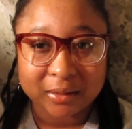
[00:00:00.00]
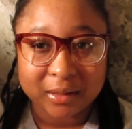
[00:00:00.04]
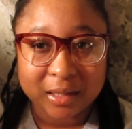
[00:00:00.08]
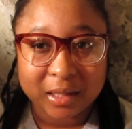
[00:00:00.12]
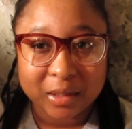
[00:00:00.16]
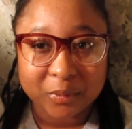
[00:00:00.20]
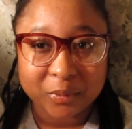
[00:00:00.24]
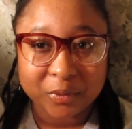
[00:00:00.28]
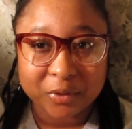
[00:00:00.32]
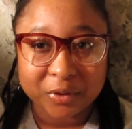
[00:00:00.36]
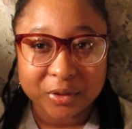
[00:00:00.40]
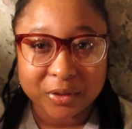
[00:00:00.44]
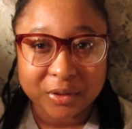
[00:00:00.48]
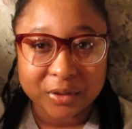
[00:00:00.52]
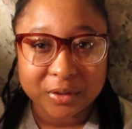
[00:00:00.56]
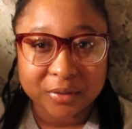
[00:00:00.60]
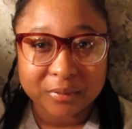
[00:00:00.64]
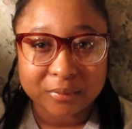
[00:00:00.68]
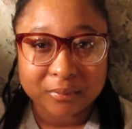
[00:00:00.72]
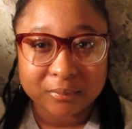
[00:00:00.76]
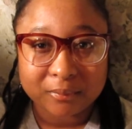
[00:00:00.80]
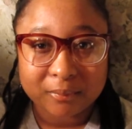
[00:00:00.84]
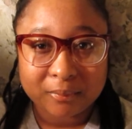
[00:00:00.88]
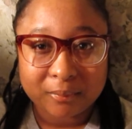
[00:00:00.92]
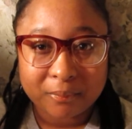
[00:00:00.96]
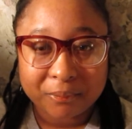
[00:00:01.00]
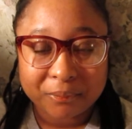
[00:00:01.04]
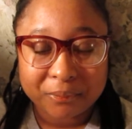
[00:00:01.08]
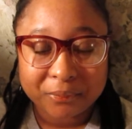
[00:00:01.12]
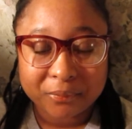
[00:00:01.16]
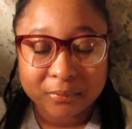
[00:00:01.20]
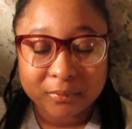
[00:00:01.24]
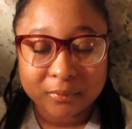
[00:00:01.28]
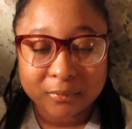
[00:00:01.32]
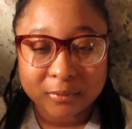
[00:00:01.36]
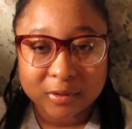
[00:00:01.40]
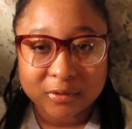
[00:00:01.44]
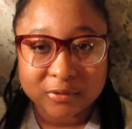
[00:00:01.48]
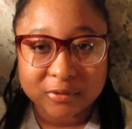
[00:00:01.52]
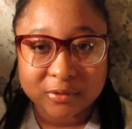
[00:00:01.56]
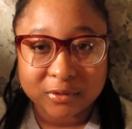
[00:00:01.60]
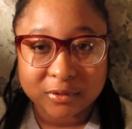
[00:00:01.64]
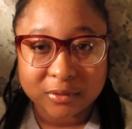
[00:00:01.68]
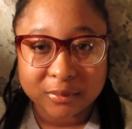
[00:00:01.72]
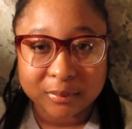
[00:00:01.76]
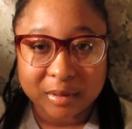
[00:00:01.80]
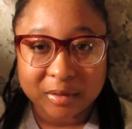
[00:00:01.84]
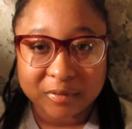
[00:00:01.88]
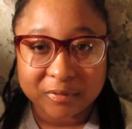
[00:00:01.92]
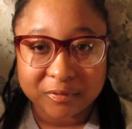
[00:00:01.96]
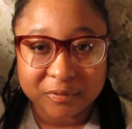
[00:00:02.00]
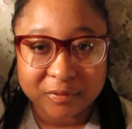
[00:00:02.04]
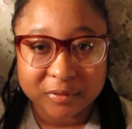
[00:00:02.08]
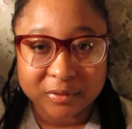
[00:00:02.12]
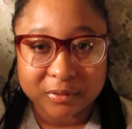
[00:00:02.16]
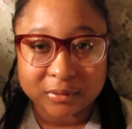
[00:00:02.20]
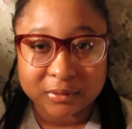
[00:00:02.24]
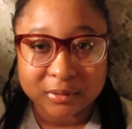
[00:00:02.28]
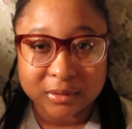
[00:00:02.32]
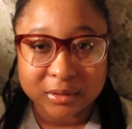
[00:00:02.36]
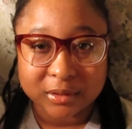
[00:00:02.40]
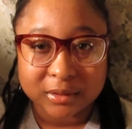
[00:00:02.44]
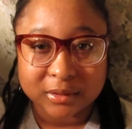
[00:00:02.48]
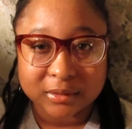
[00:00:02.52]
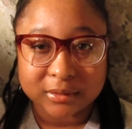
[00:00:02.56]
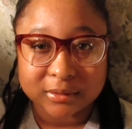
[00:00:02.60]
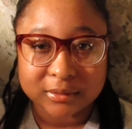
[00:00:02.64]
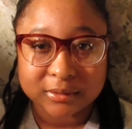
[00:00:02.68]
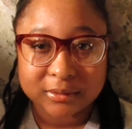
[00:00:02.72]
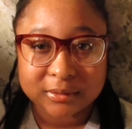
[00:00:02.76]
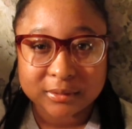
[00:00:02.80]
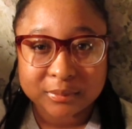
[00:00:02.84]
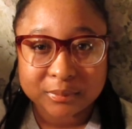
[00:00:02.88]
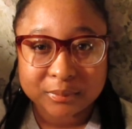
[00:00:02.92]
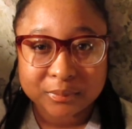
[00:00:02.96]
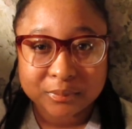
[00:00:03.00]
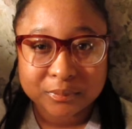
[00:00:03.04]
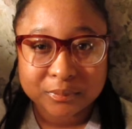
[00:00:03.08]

networking, because, you know, my field is